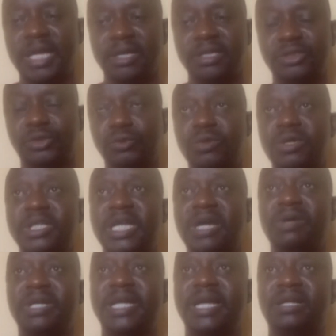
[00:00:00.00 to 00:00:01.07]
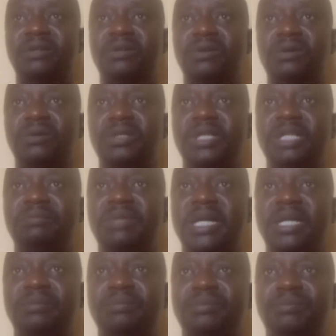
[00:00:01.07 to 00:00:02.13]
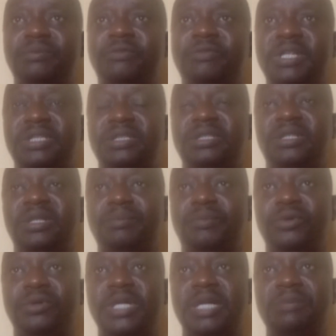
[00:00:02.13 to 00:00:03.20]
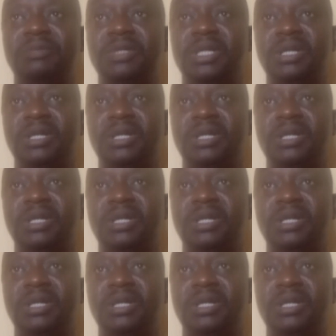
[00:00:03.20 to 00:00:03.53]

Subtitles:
little wonder, when I concluded my first degree program